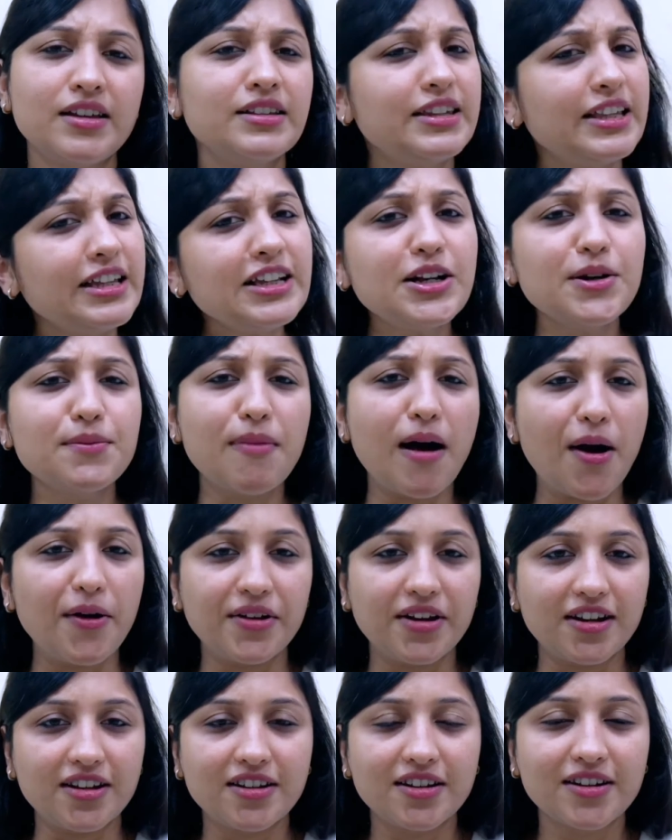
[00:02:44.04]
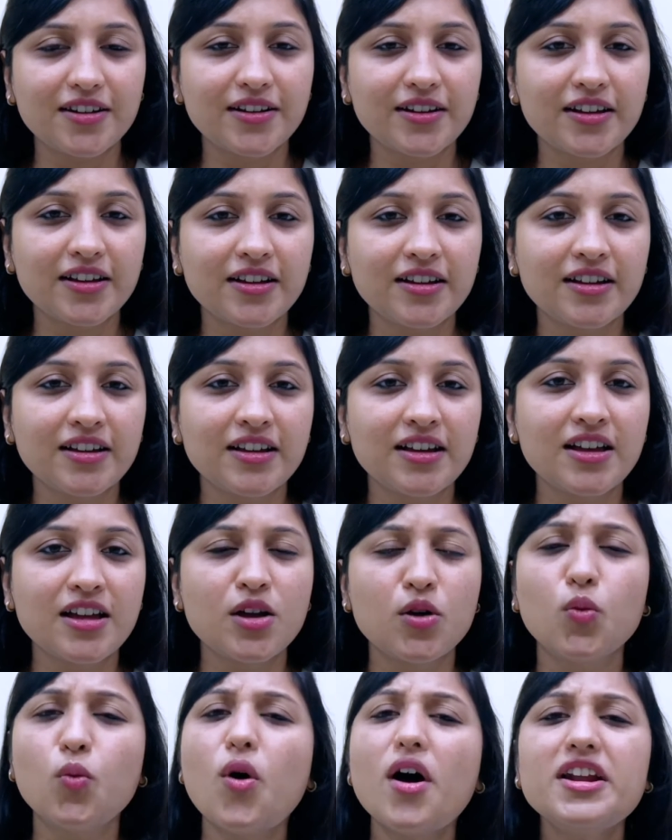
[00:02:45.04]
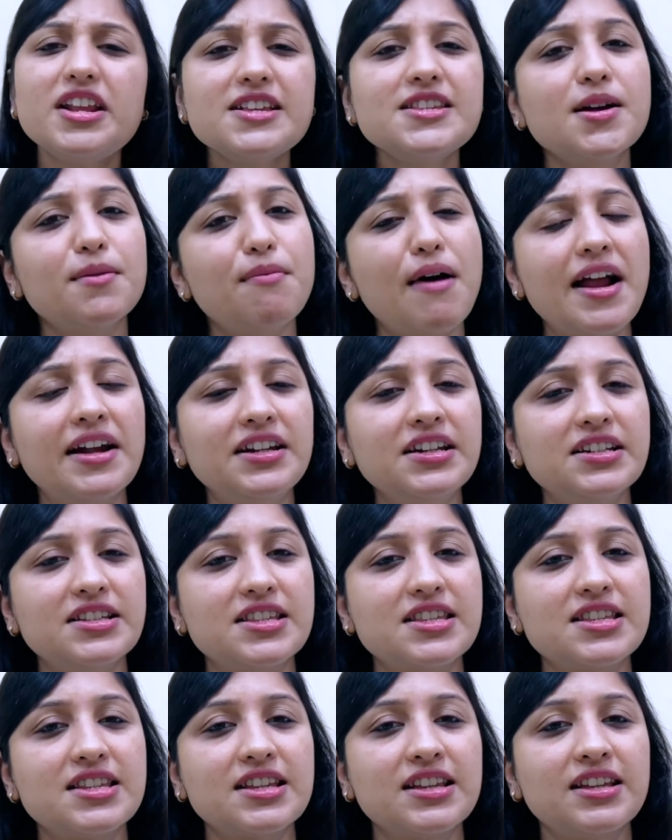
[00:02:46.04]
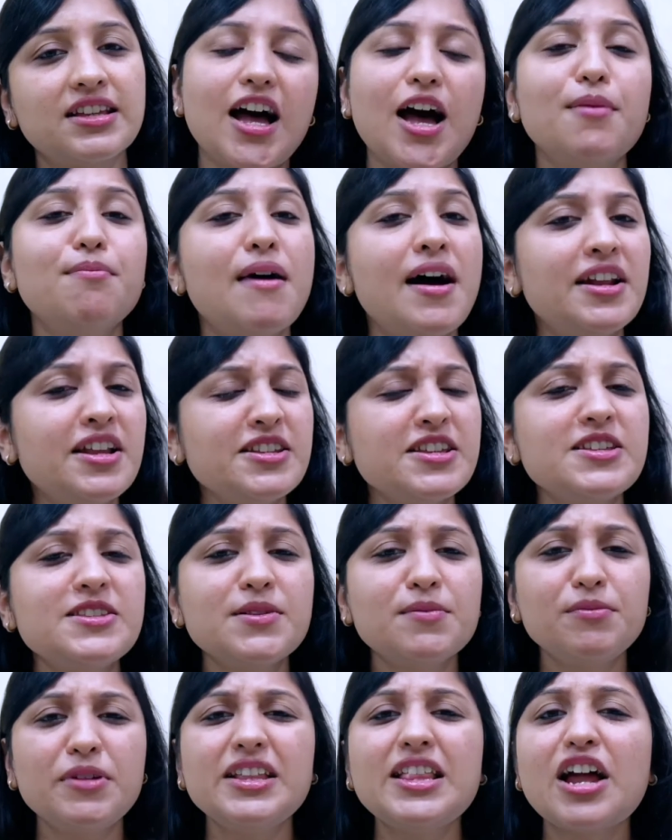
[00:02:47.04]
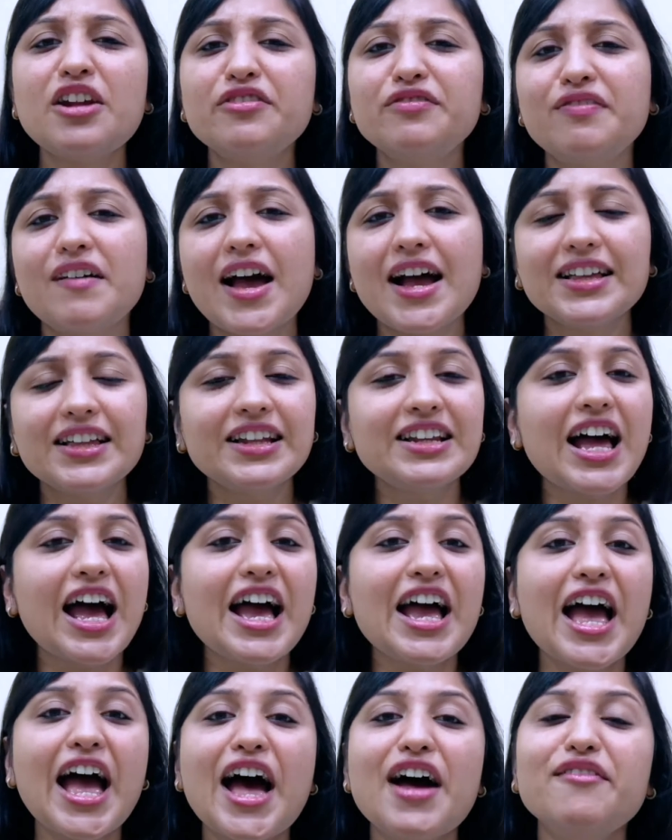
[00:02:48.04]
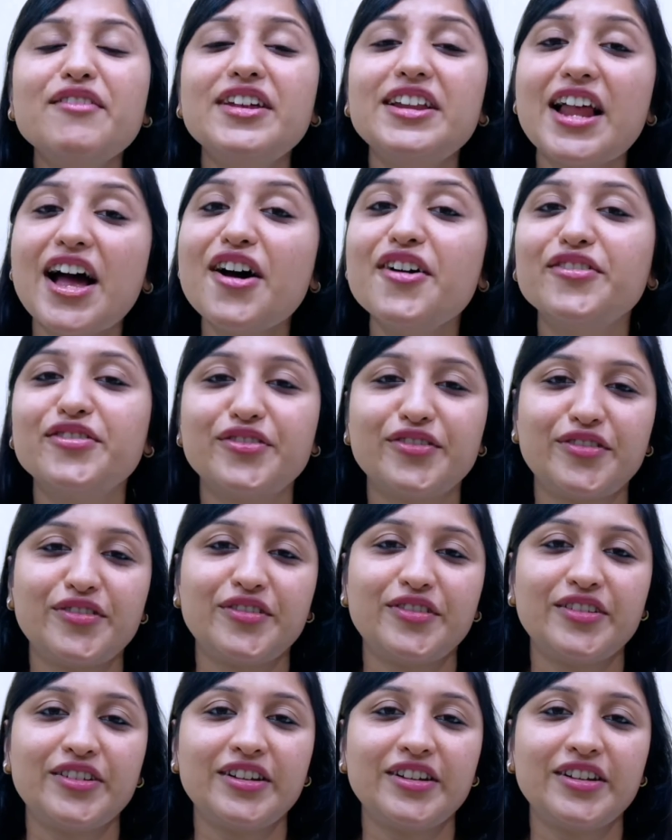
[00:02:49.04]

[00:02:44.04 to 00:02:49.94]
Think about it. What is abundance? Abundance is simply that fact that I have enough.